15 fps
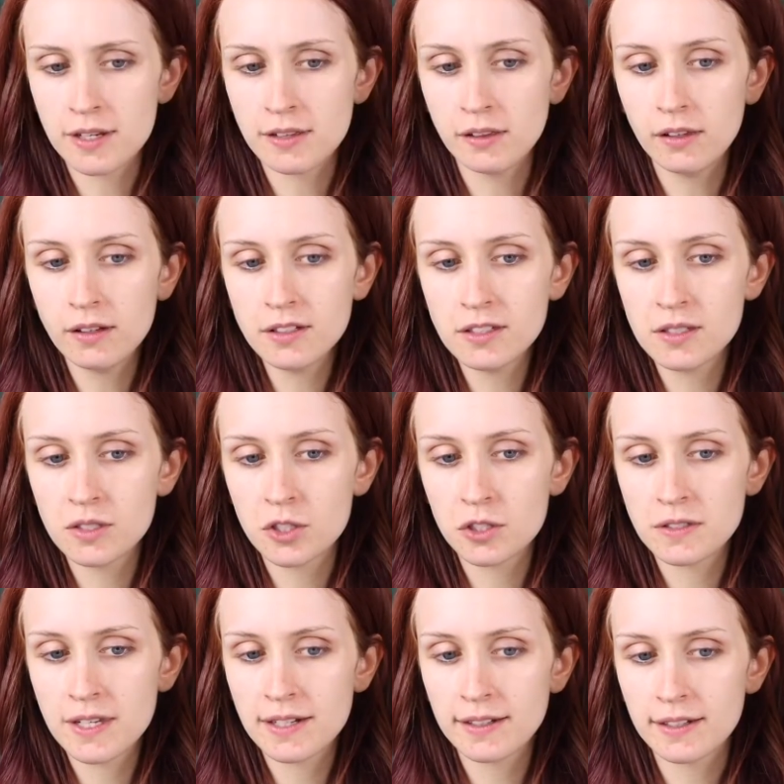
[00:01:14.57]
It looks
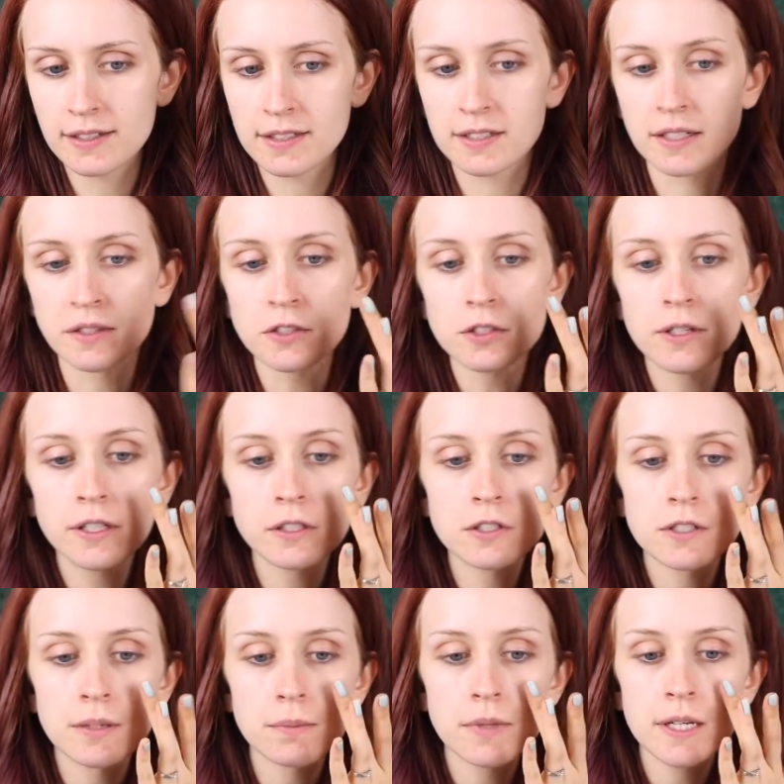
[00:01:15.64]
just like a sunscreen or
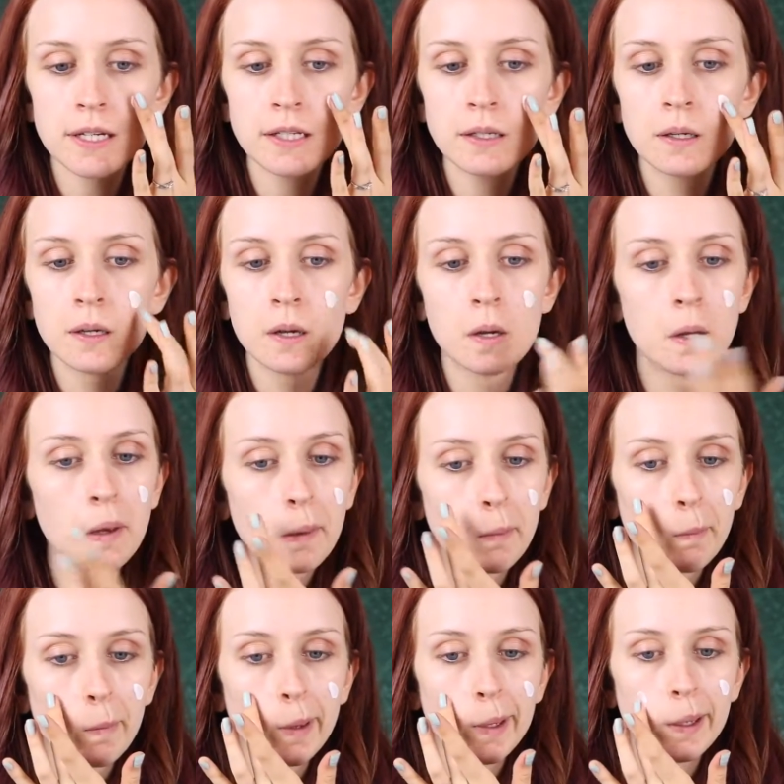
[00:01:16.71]
something,
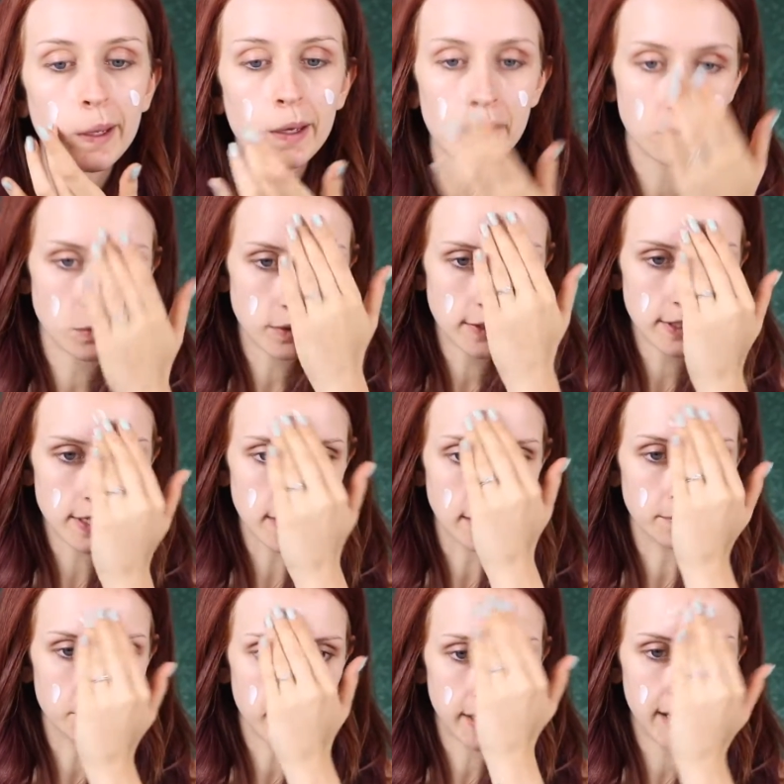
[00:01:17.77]
but we'll
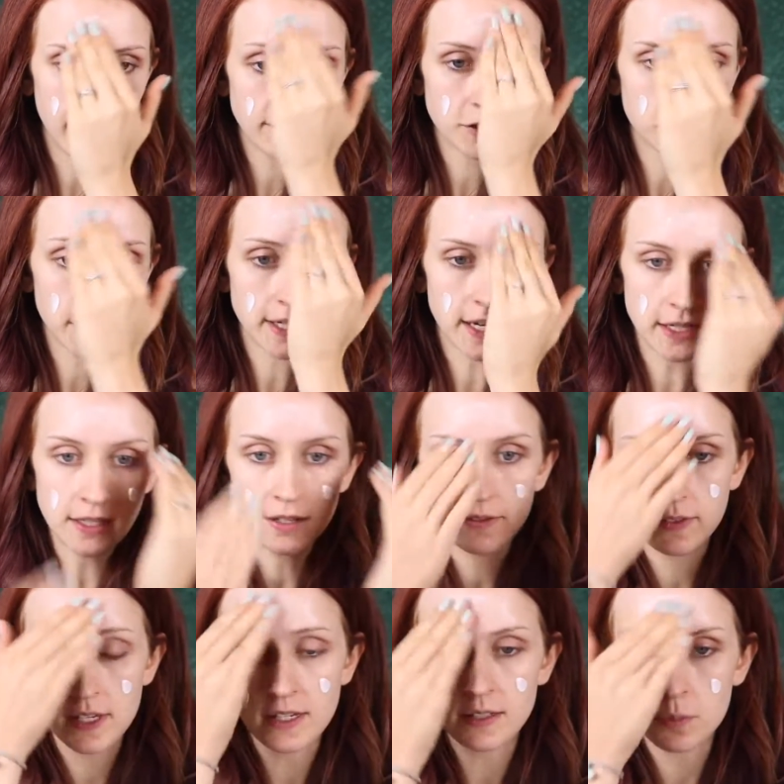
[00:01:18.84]
see. And I haven't tried any
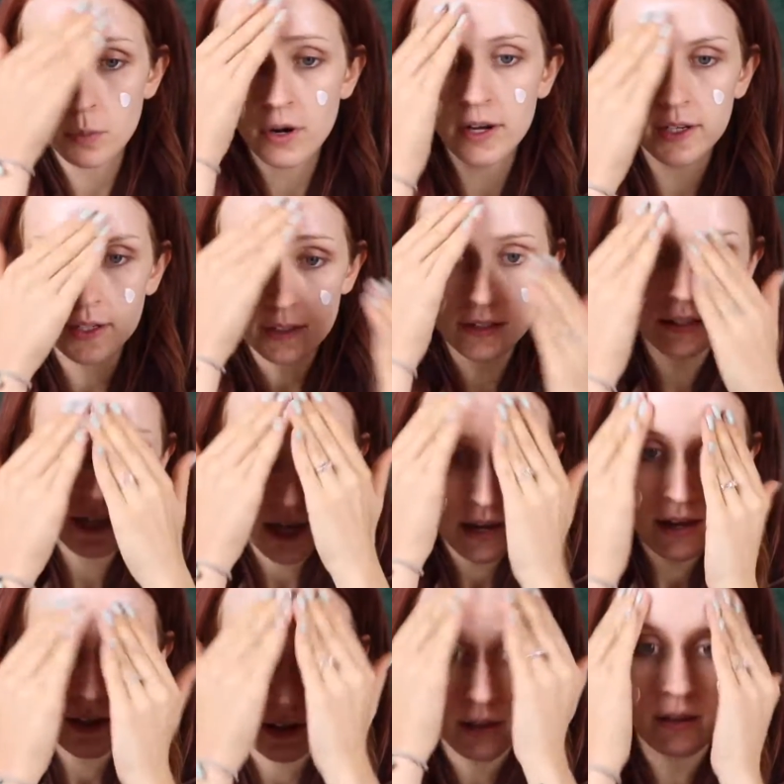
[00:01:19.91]
of these products
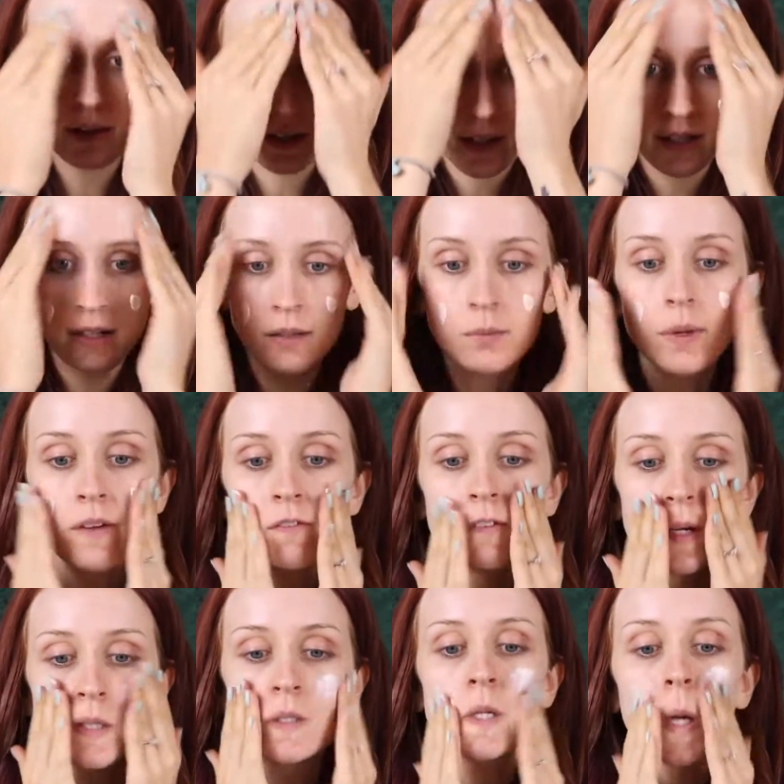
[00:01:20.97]
on my
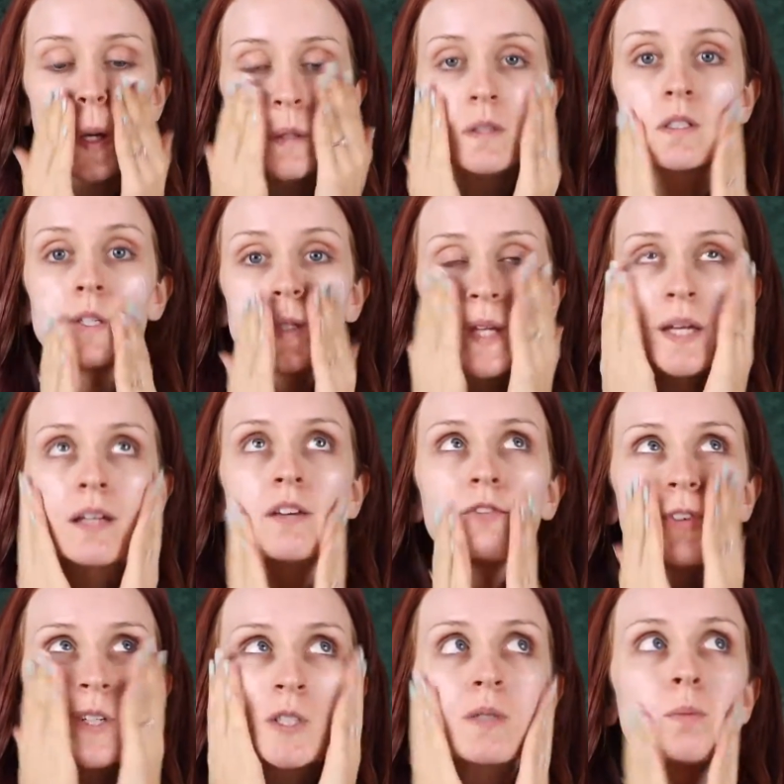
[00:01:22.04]
face yet. This is like a
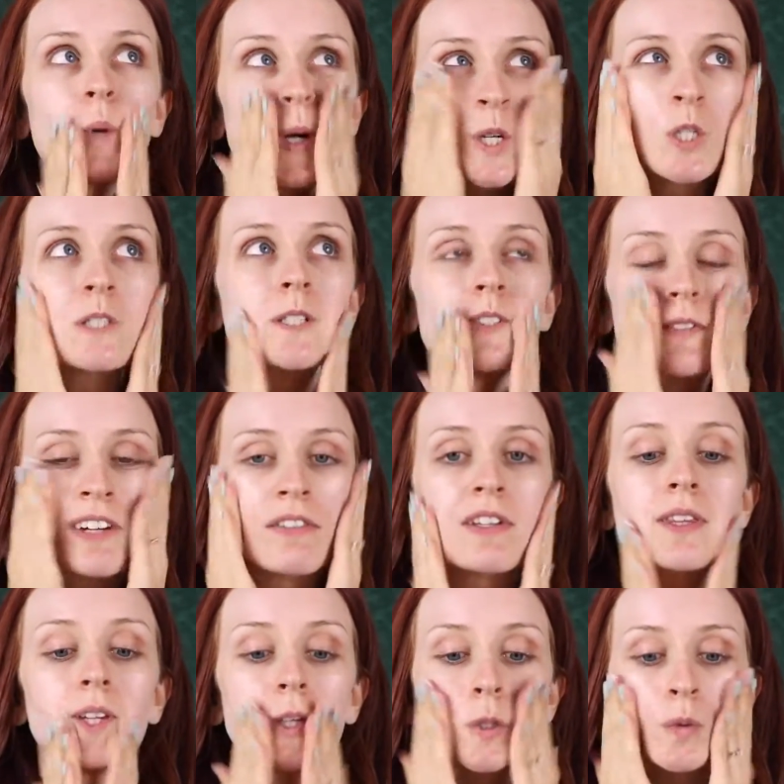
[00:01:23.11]
first impressions of
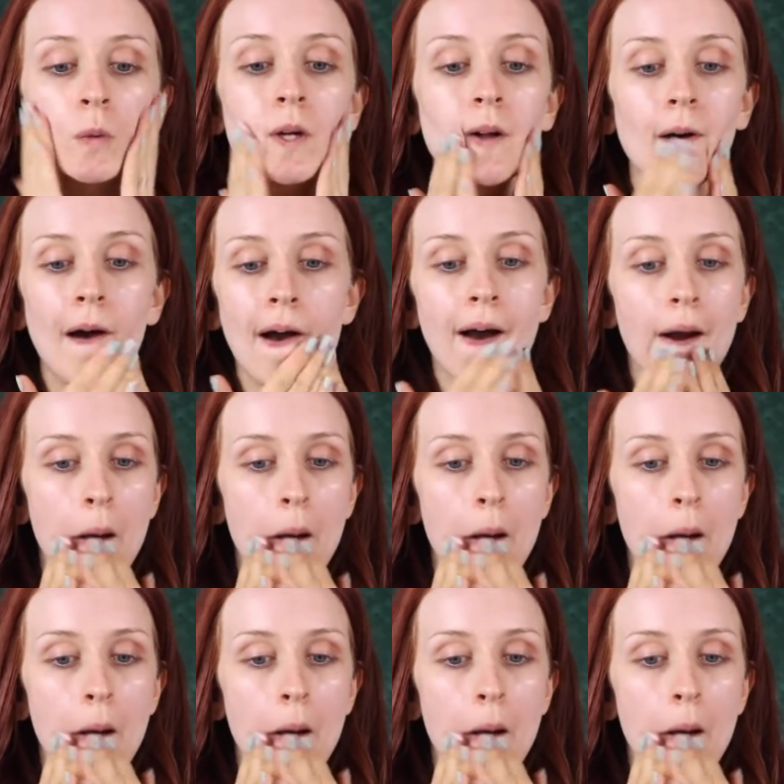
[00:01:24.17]
everything as well.